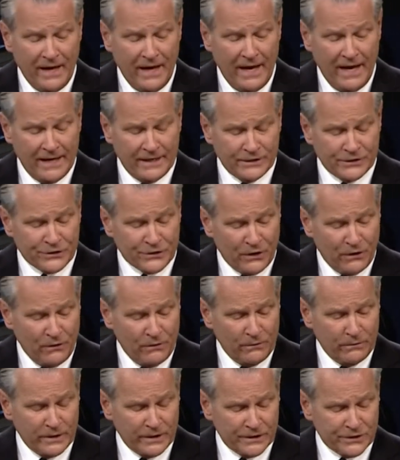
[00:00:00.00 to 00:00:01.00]
And
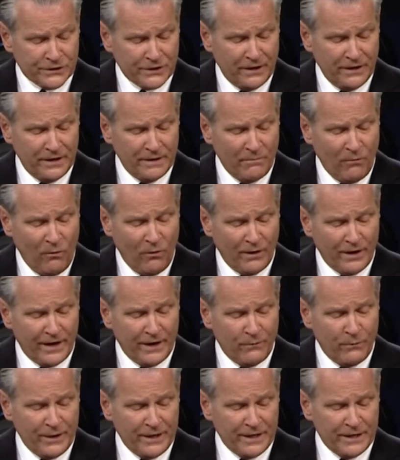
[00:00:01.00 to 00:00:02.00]
so Sunday
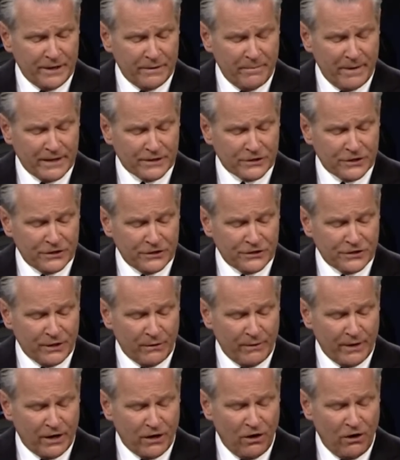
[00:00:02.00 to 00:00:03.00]
morning, we did a message that
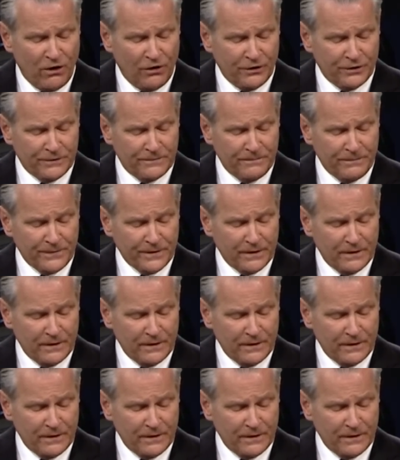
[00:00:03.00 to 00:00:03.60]
we called